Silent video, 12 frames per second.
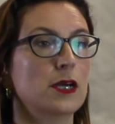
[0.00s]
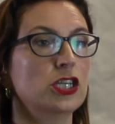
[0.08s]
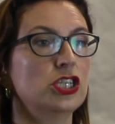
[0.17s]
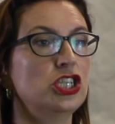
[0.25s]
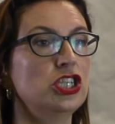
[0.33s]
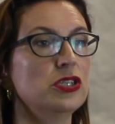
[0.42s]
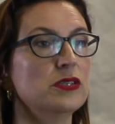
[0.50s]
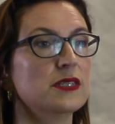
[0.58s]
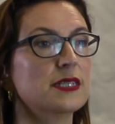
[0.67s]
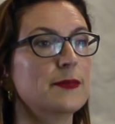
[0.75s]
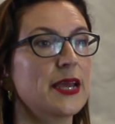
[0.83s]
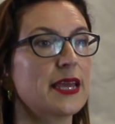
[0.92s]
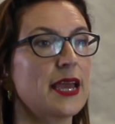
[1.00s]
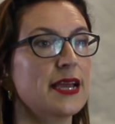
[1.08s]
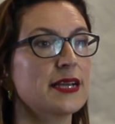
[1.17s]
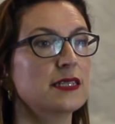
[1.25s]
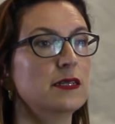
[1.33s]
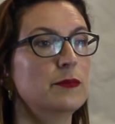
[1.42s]
Students make
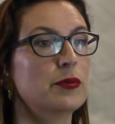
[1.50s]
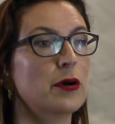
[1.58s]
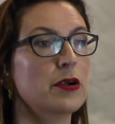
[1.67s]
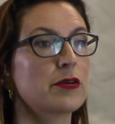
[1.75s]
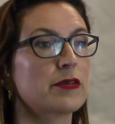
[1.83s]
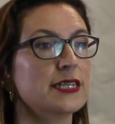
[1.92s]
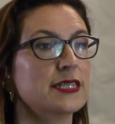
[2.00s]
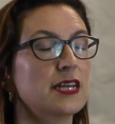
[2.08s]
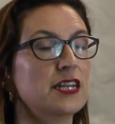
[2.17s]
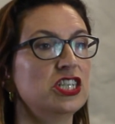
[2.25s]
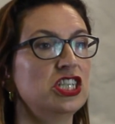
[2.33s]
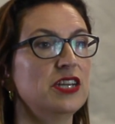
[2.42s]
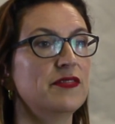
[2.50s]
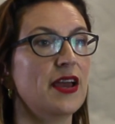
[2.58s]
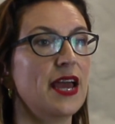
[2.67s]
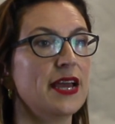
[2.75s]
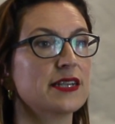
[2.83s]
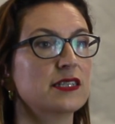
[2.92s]
excellent progress and achieve
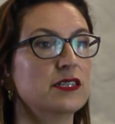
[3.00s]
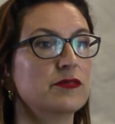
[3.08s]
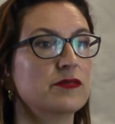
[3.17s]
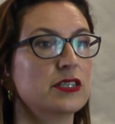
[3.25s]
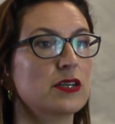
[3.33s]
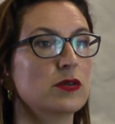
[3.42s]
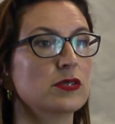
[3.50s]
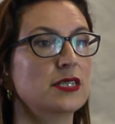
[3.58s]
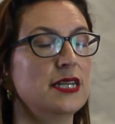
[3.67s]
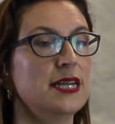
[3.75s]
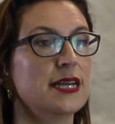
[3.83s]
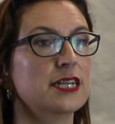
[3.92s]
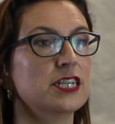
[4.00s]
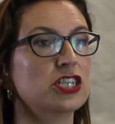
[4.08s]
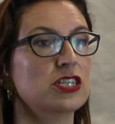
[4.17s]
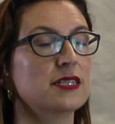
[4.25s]
excellent results in English at